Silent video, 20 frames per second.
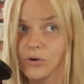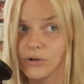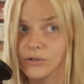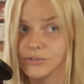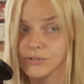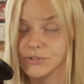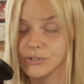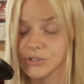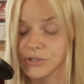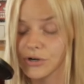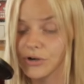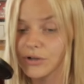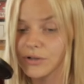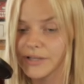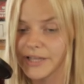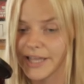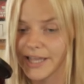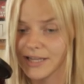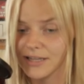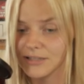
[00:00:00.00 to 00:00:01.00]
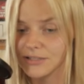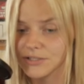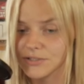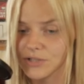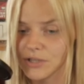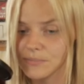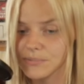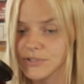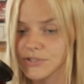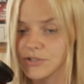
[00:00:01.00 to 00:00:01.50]
control and it
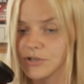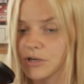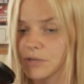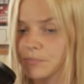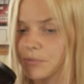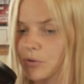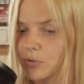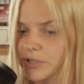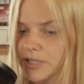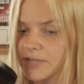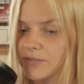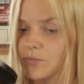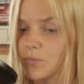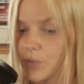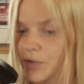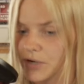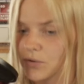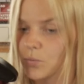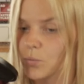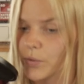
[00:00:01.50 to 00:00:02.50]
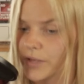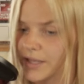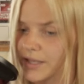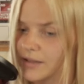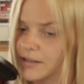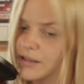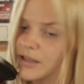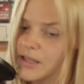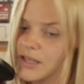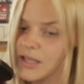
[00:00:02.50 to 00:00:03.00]
stops your opponent very
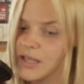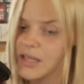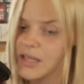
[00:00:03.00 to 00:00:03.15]
well.